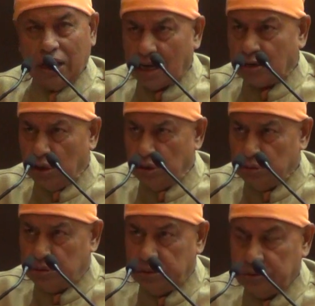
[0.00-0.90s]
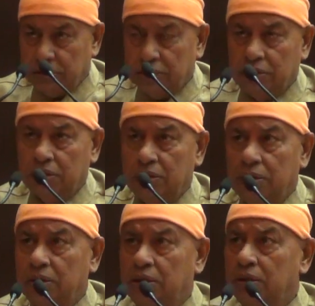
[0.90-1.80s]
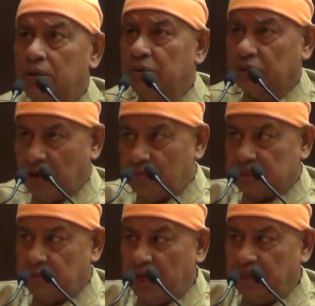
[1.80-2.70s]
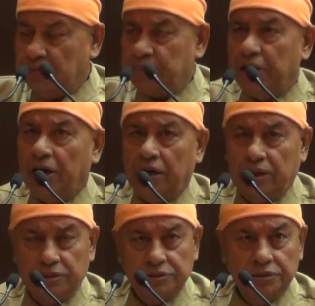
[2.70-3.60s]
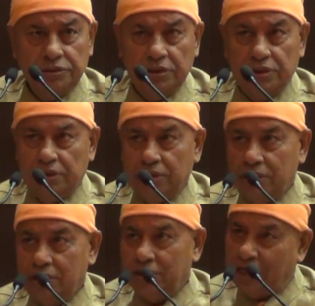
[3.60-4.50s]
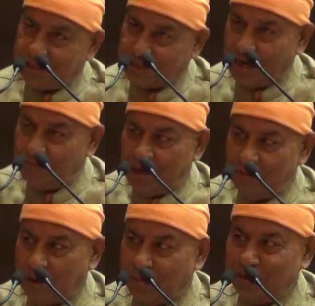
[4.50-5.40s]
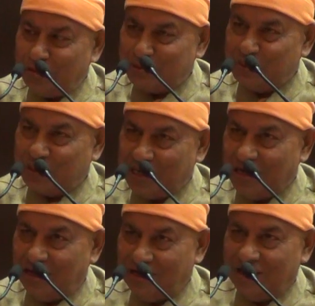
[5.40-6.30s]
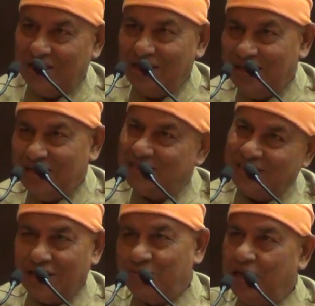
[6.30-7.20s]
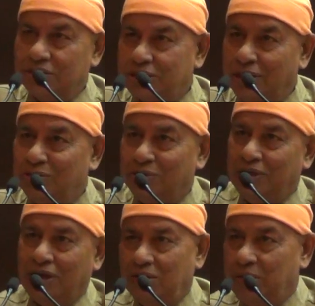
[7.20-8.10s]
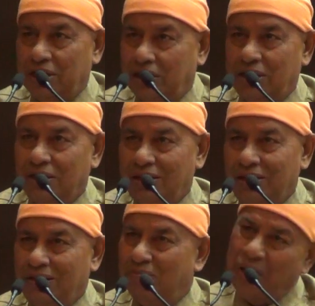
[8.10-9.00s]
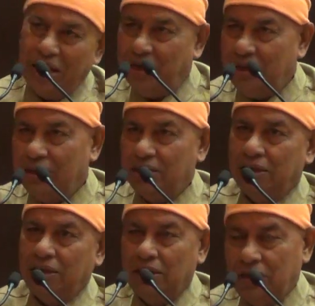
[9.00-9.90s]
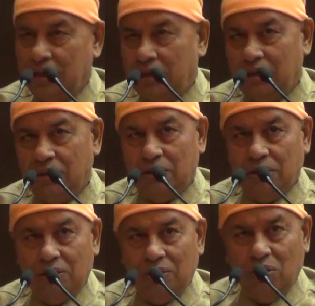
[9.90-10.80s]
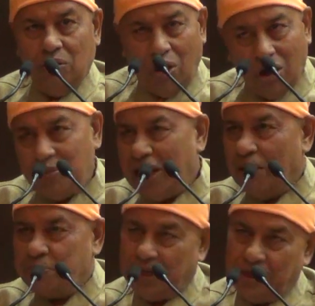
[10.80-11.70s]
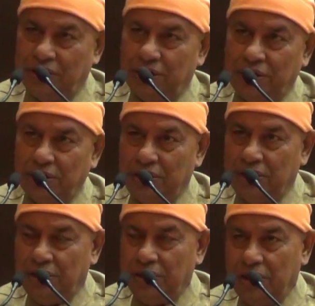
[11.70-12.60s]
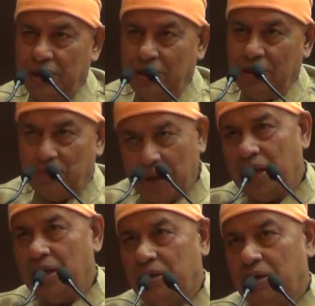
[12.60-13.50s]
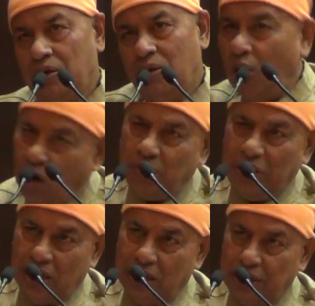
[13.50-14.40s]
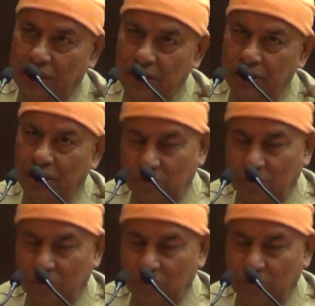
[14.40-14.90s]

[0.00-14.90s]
I conclude with the famous Vedic prayer that is Sarve Bhavantu Sukhina, Sarve Santu Nirbhaya. May all be happy, may all be healthy.